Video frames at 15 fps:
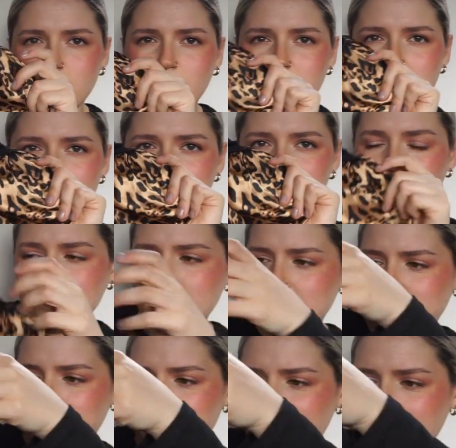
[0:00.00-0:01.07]
bonnet.
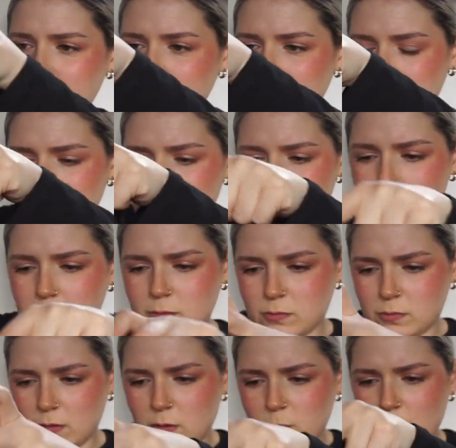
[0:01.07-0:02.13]

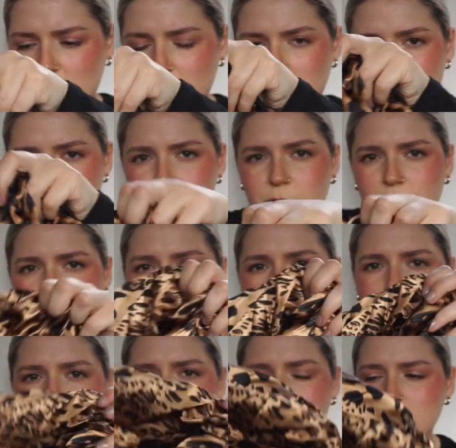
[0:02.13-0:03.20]
So you wear it over your
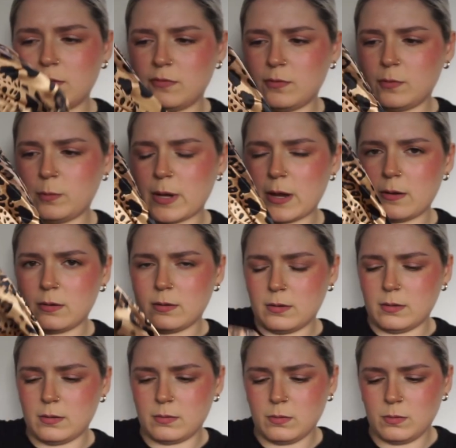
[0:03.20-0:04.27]
hair if you're wearing
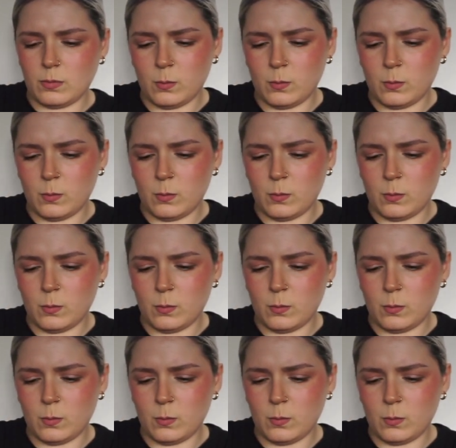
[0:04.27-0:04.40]
a